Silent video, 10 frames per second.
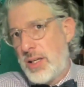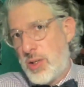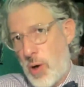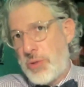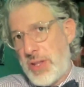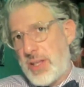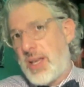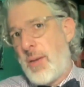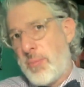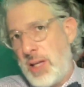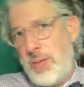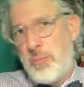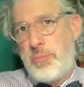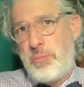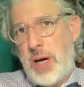growth in the company,
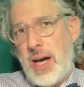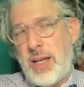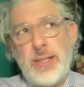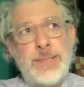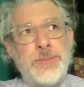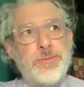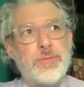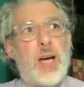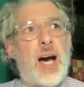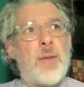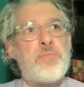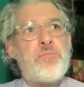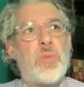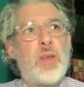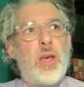but
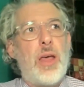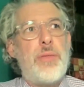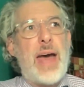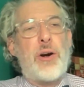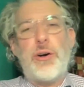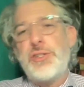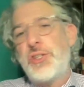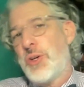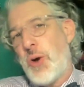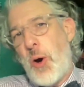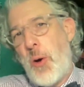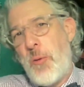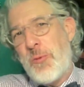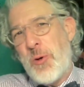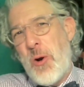that hurts your
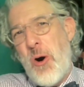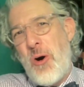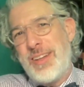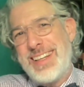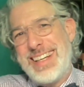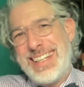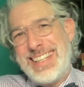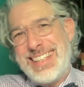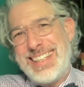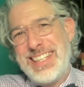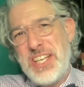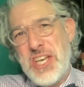overall. I've